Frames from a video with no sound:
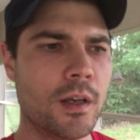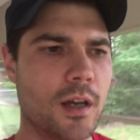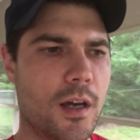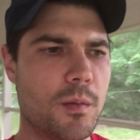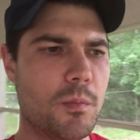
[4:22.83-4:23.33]

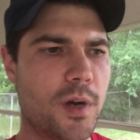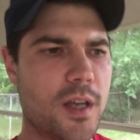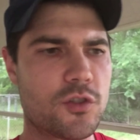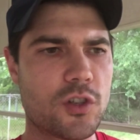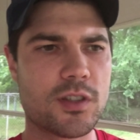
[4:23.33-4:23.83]

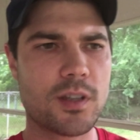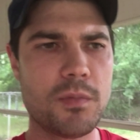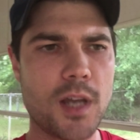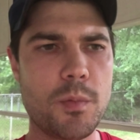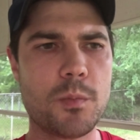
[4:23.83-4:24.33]
But just some
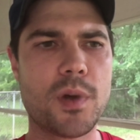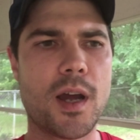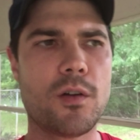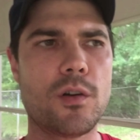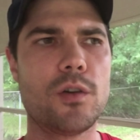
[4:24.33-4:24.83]
type of
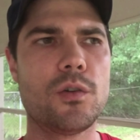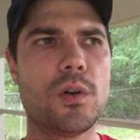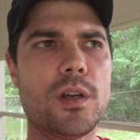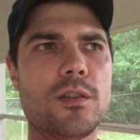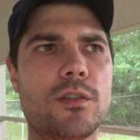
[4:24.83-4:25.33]
background
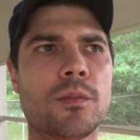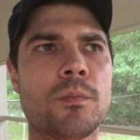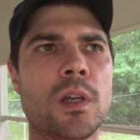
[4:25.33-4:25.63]
noise